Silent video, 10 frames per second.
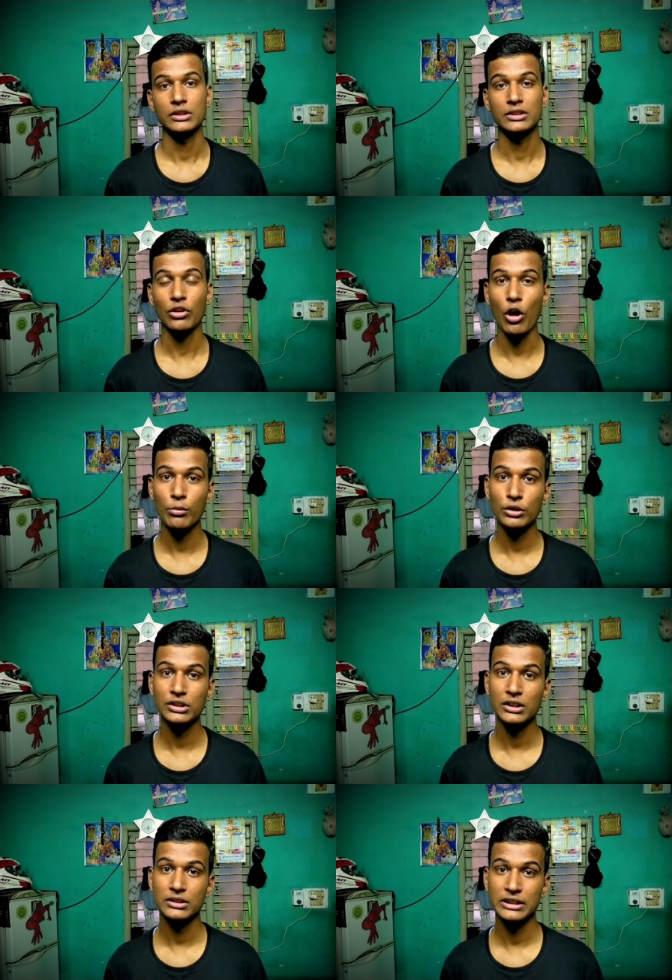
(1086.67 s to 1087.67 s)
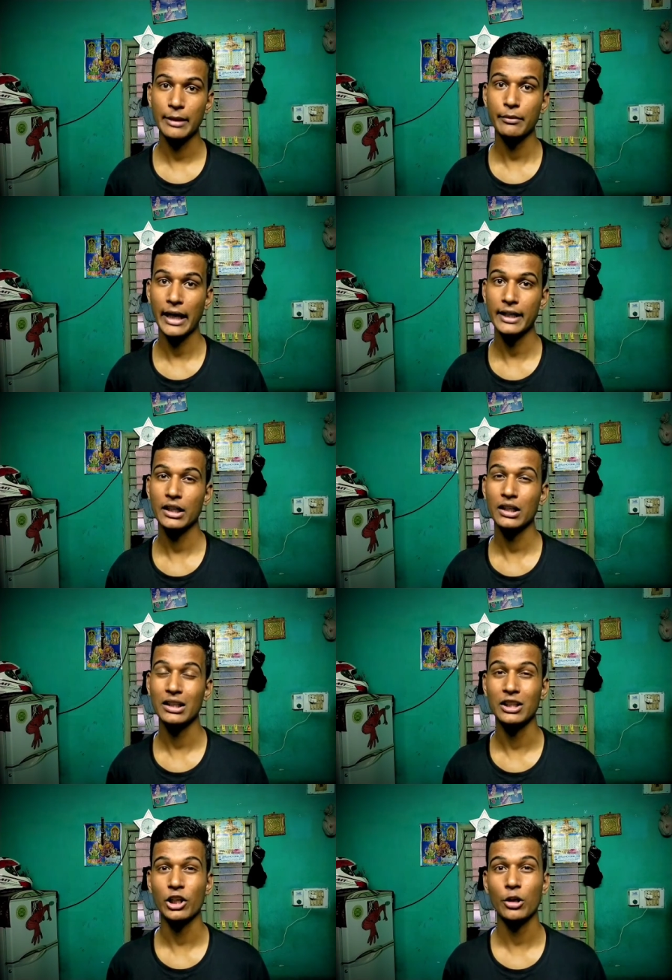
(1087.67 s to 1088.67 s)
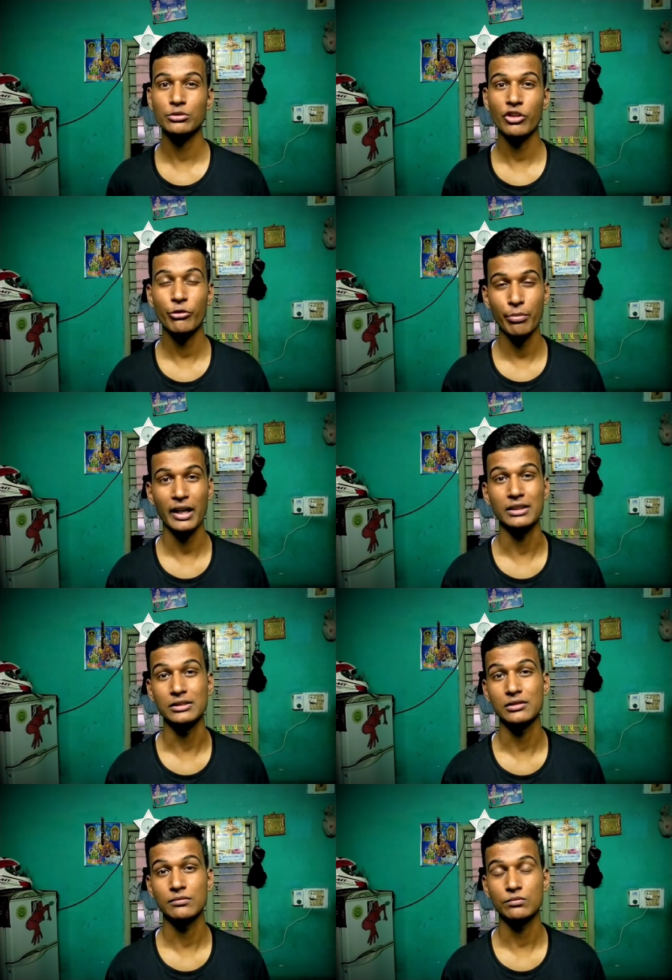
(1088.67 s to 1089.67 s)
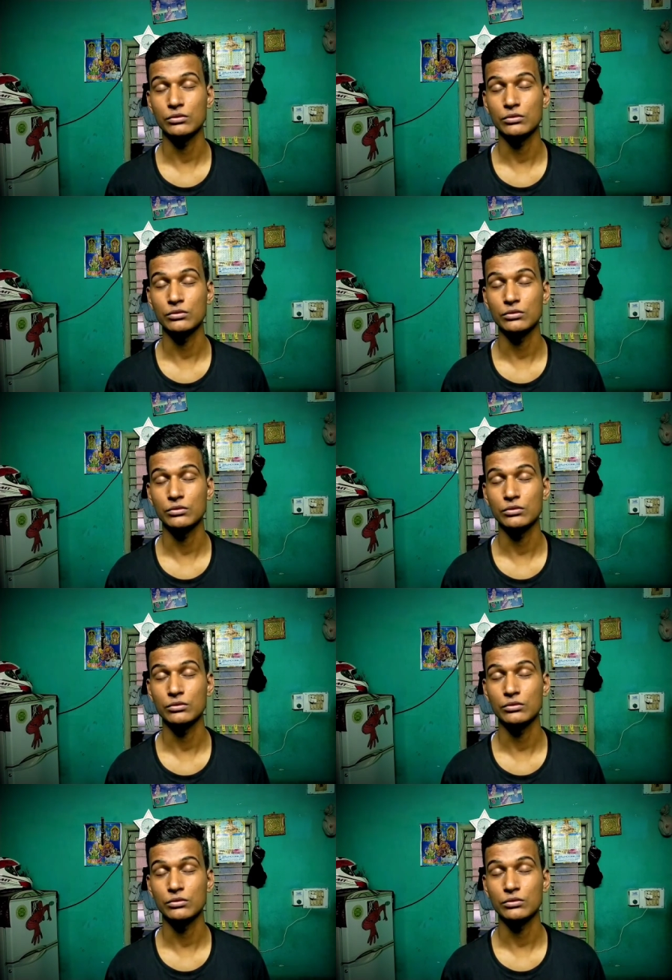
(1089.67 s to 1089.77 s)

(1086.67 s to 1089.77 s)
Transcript: it's almost in the same category in terms of price.